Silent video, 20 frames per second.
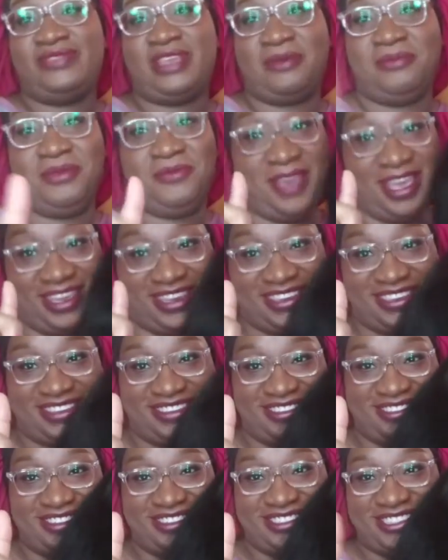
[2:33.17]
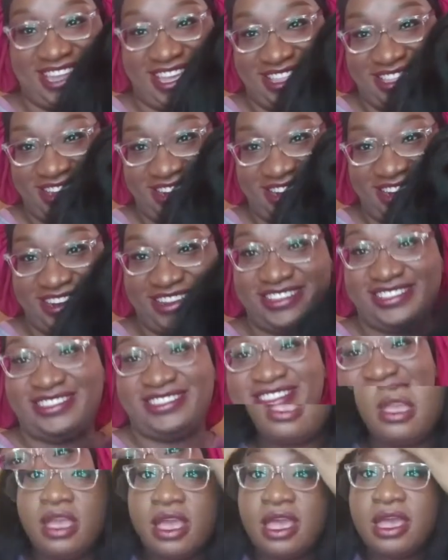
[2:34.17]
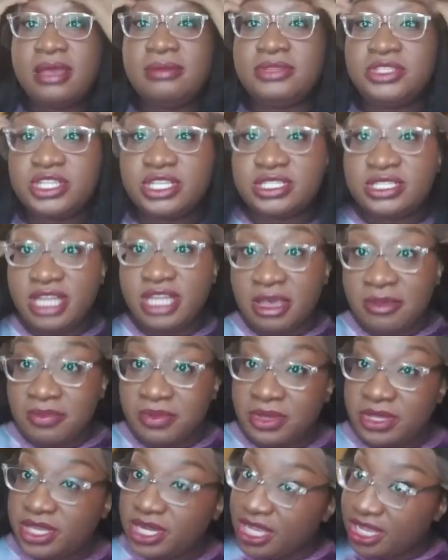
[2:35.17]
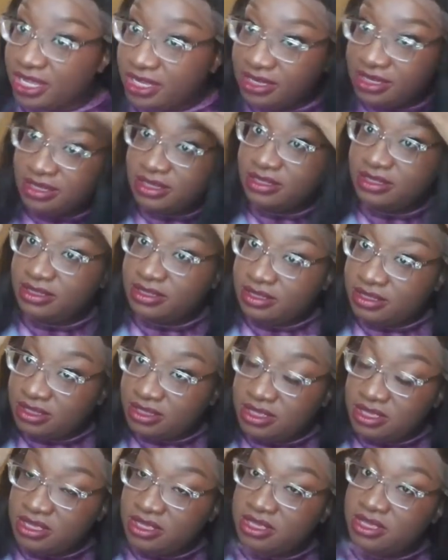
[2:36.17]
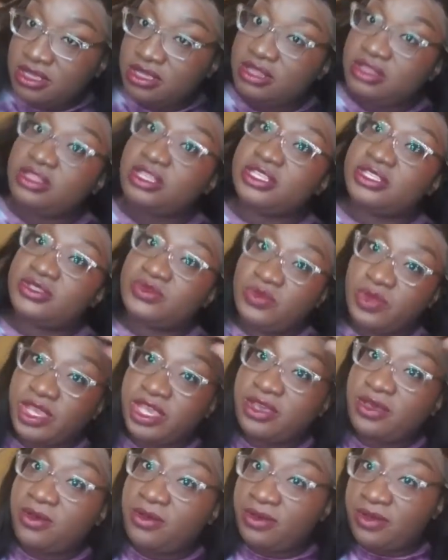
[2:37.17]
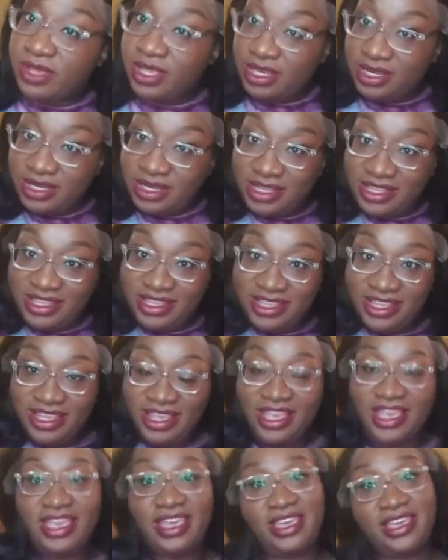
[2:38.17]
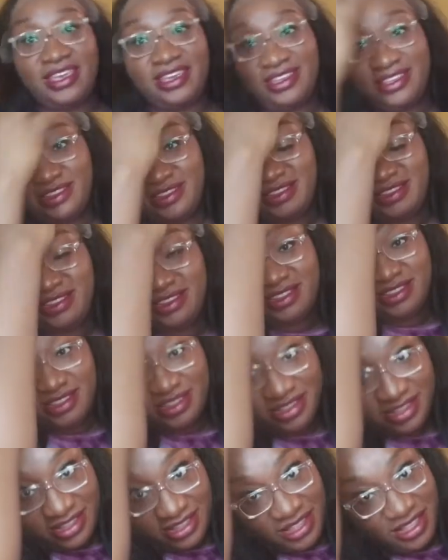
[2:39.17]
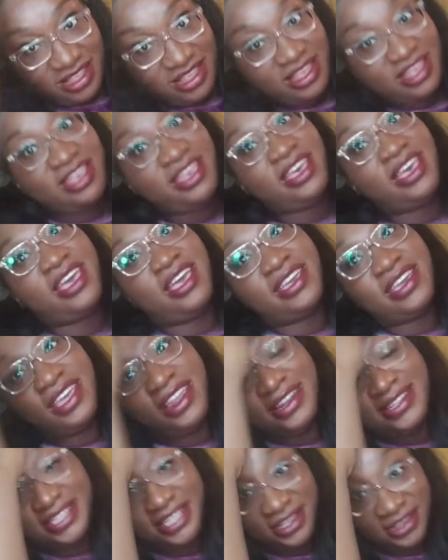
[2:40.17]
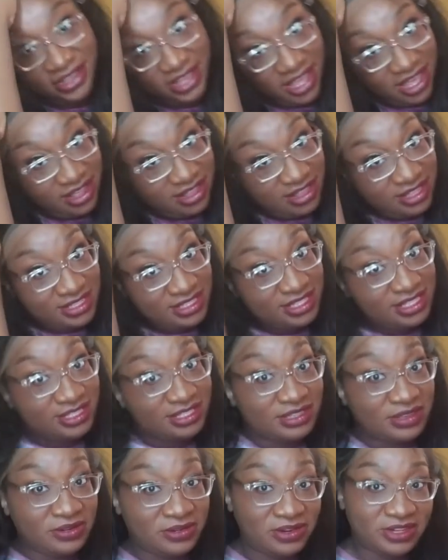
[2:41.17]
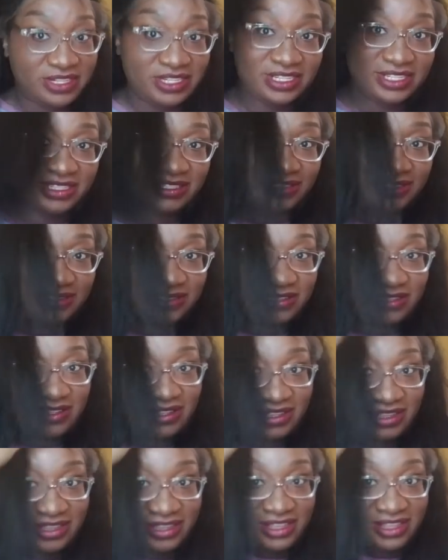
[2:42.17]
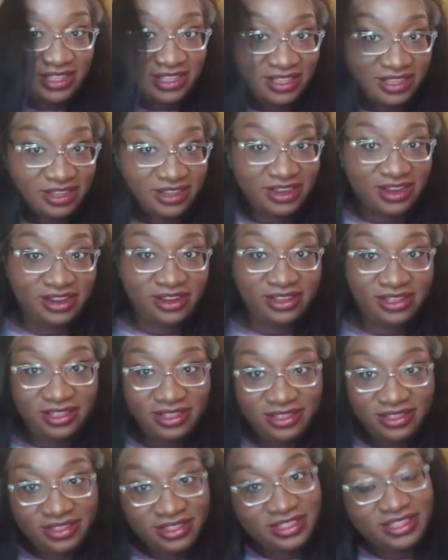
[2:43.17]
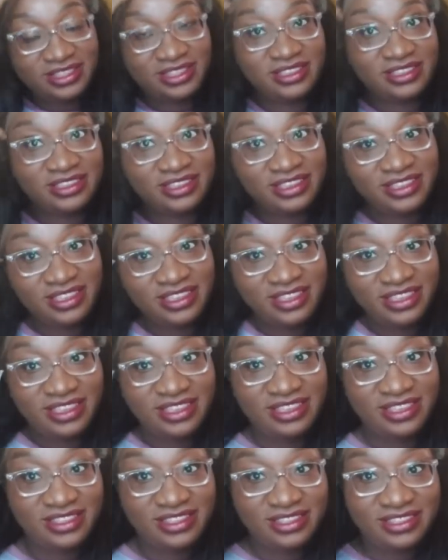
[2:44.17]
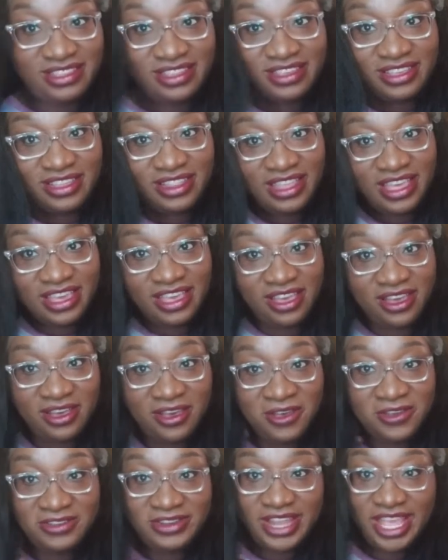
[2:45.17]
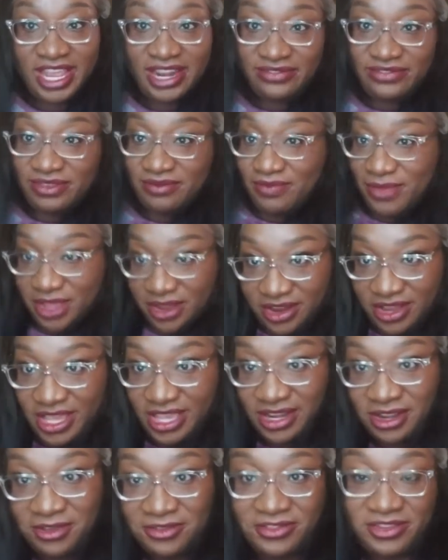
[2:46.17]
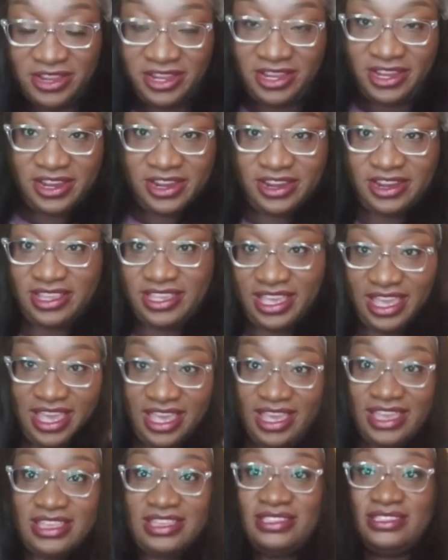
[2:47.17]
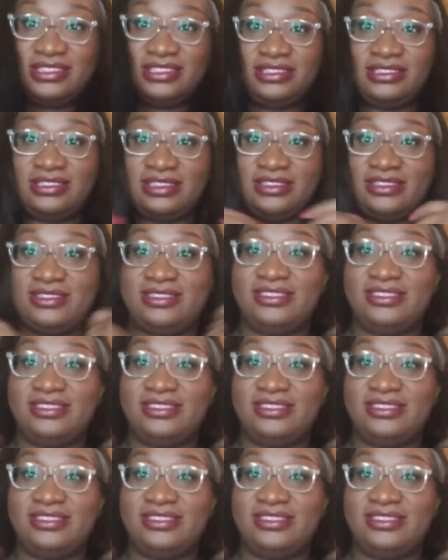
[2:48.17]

I'll be back. Stay there. I'm just now putting this wig on, and I gotta tell y'all, this is gorgeous. Girl, looking like a whole Native American over here. Yes.